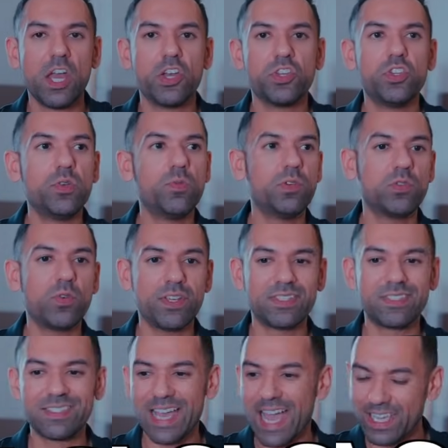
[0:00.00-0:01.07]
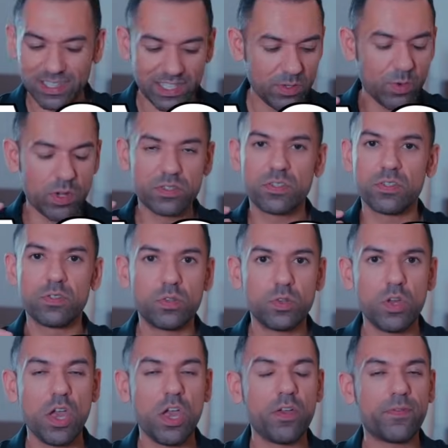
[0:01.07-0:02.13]
You will know exactly what to
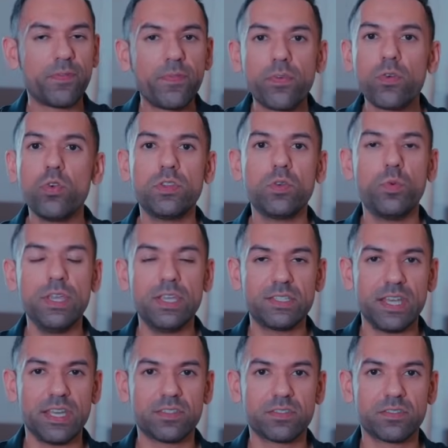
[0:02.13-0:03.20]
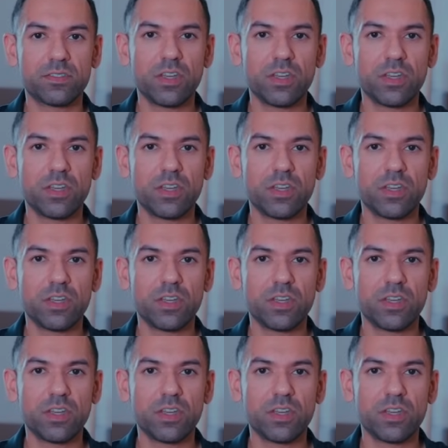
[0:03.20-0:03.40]
do through the weekdays.